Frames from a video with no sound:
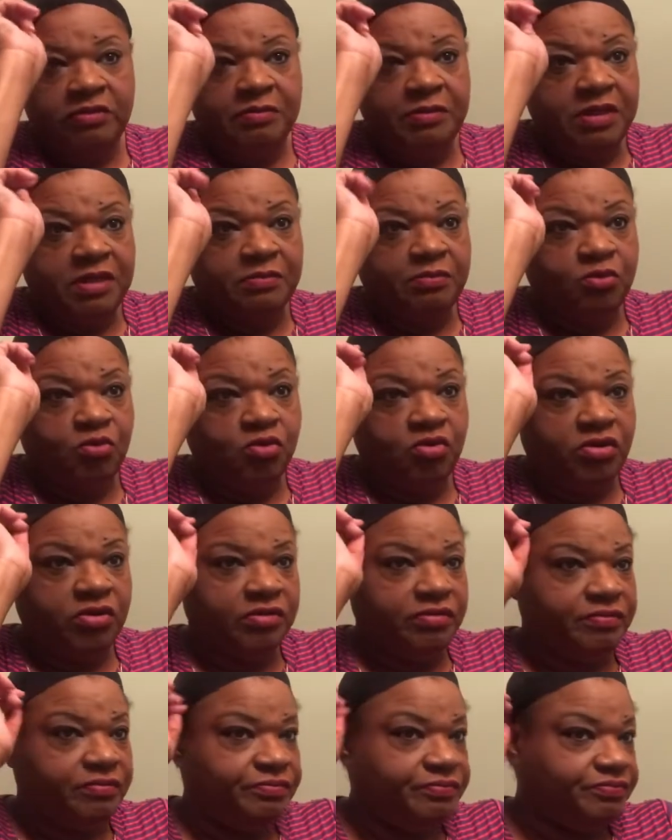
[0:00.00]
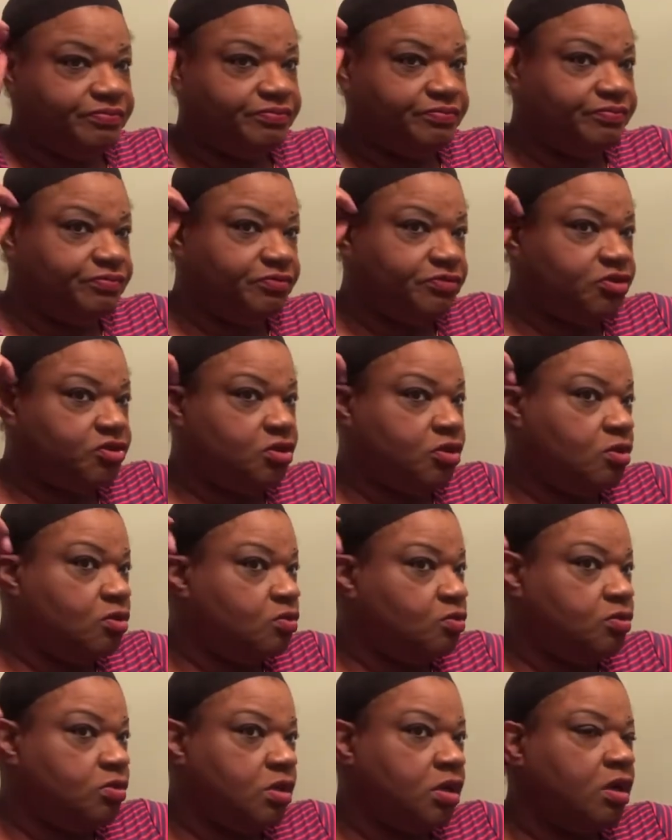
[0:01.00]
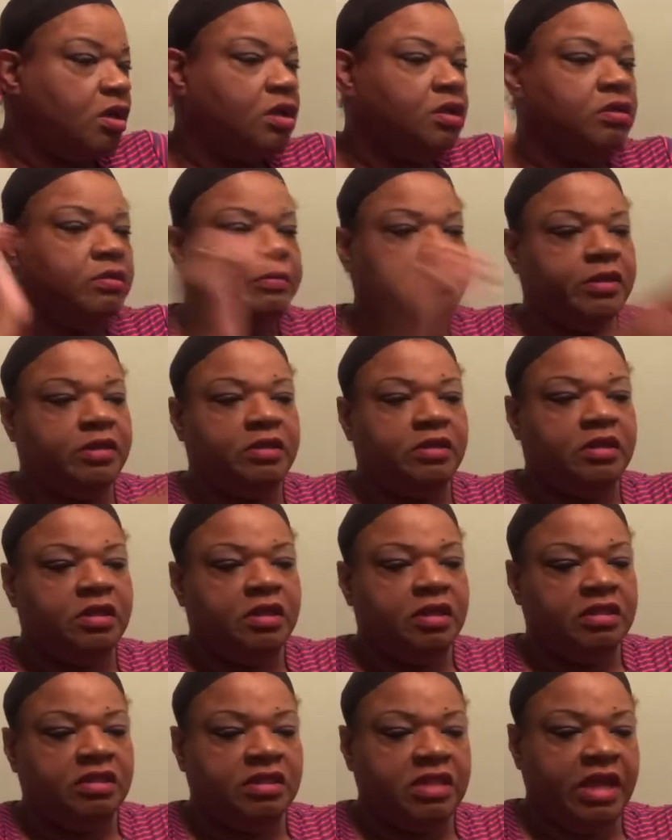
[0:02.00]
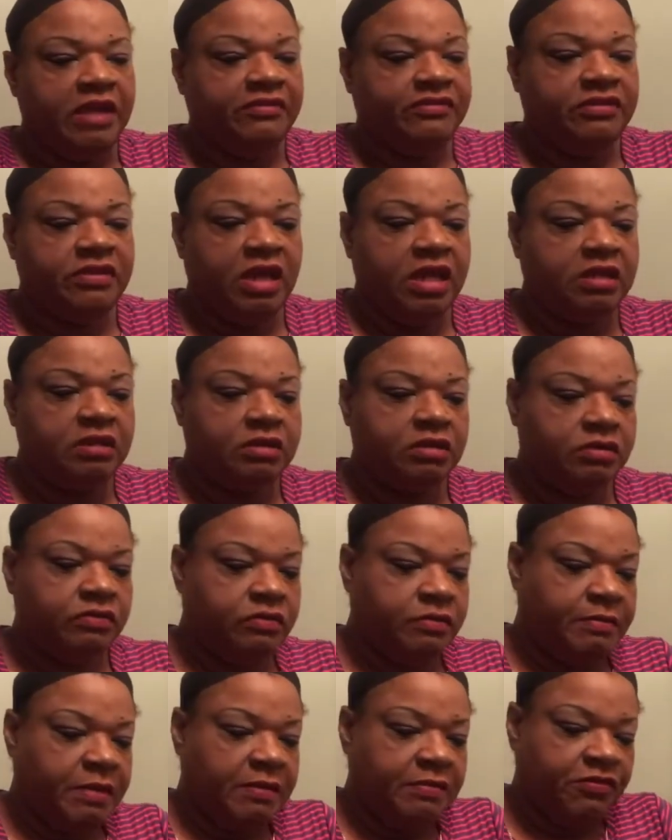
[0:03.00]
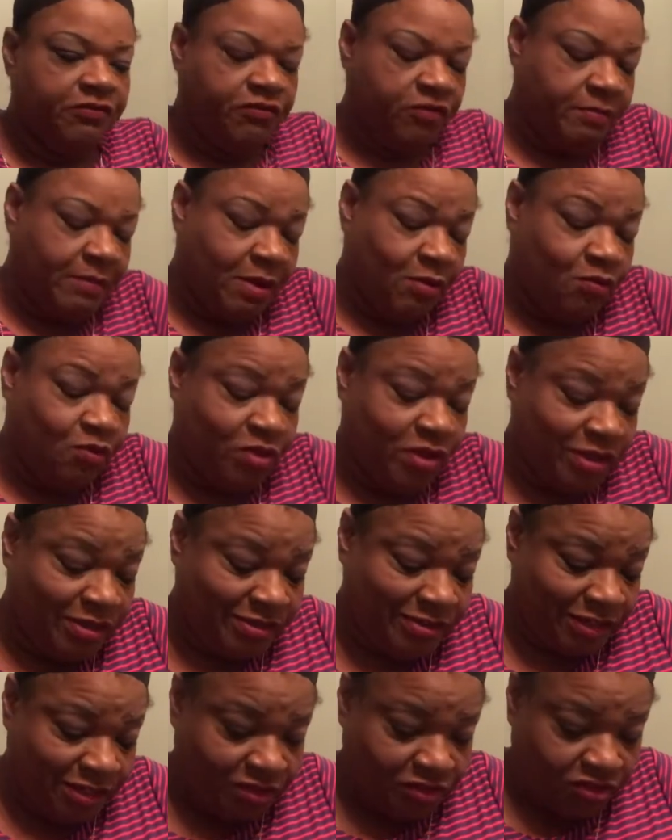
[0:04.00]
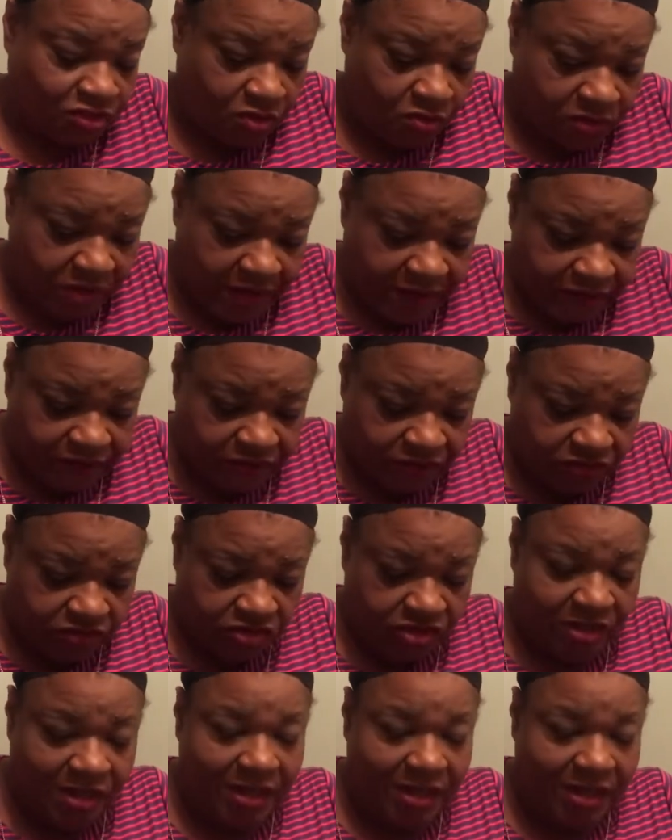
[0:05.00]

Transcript: to be more tone color, but that's not a good one. Maybe for my wigs that don't have such a